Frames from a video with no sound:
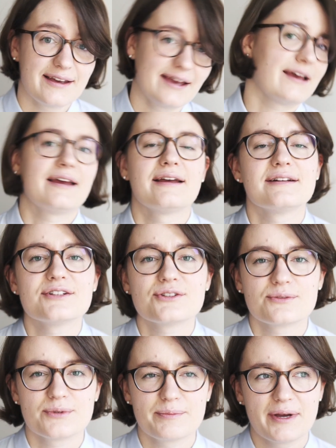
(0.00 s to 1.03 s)
And
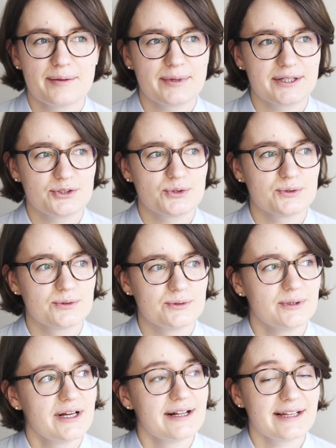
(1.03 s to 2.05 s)
remember
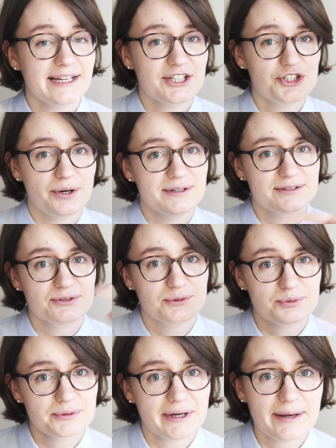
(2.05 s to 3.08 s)
to like, share, and
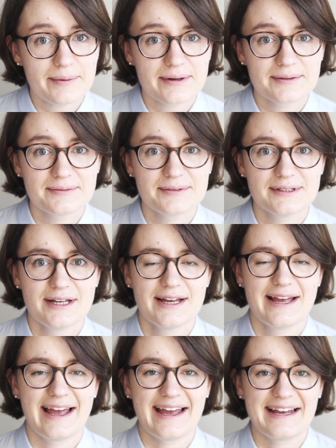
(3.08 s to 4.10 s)
subscribe.
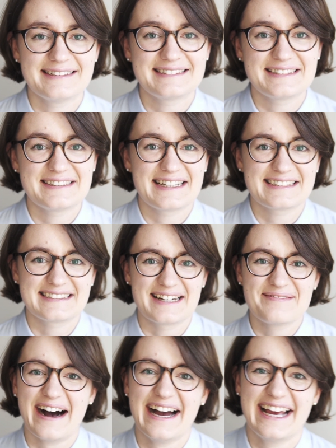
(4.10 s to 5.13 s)
And see you next
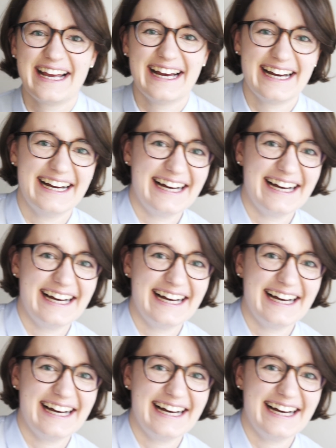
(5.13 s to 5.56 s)
time. Bye.